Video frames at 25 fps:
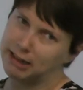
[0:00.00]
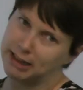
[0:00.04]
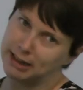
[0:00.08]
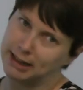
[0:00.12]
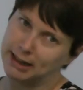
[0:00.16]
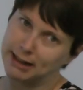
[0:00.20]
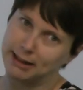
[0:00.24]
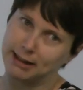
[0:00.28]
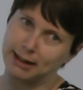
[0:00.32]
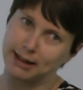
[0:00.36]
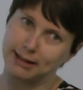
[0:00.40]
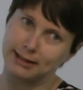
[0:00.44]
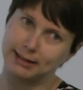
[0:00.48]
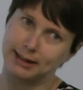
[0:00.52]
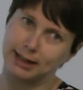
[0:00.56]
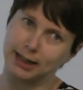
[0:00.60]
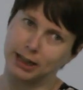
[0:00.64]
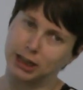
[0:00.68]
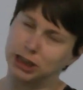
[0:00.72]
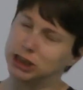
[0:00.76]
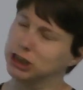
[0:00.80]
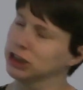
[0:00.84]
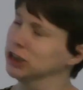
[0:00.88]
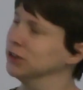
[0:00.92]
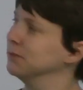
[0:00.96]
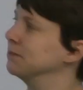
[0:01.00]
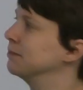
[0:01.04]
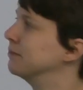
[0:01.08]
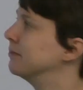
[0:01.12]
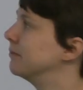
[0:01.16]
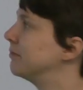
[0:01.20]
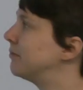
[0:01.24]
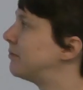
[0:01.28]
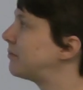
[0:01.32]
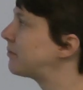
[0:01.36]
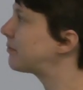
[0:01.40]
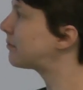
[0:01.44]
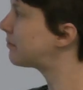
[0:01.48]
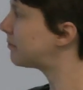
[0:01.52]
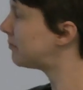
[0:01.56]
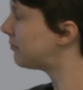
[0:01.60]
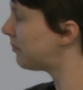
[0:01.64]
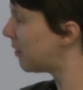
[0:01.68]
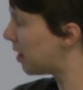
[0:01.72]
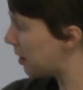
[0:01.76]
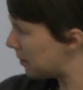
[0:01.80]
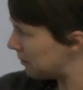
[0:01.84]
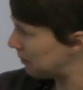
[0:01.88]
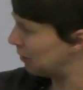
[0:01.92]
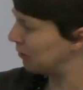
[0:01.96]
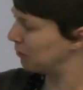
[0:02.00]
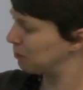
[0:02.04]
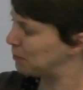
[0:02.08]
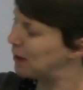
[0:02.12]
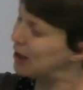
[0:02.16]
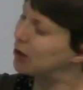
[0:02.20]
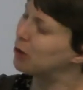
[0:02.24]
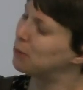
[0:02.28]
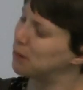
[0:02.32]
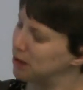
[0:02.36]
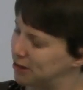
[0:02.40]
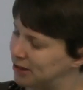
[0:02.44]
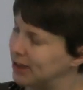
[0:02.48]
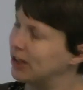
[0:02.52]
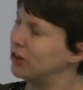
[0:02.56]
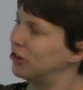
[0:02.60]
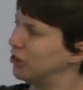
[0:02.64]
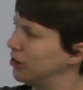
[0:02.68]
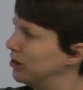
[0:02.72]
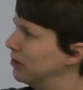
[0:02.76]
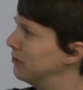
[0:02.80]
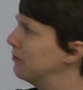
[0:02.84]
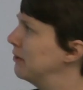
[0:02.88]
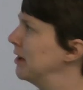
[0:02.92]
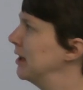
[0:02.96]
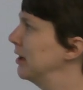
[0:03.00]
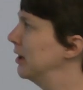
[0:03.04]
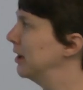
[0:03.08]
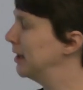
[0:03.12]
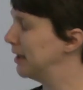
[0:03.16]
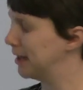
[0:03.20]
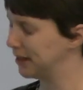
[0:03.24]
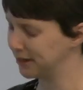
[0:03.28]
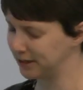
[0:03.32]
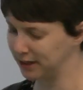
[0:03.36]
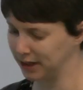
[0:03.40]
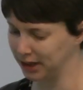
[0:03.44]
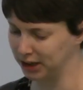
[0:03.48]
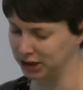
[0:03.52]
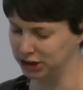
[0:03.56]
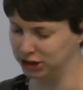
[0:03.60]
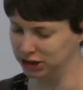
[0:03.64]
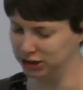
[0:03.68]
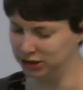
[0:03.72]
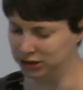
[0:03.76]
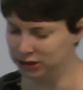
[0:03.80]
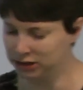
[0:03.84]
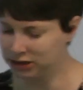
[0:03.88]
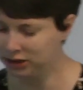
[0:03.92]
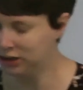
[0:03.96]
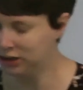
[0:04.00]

reknit that section, pick up the stitches and reknit that section.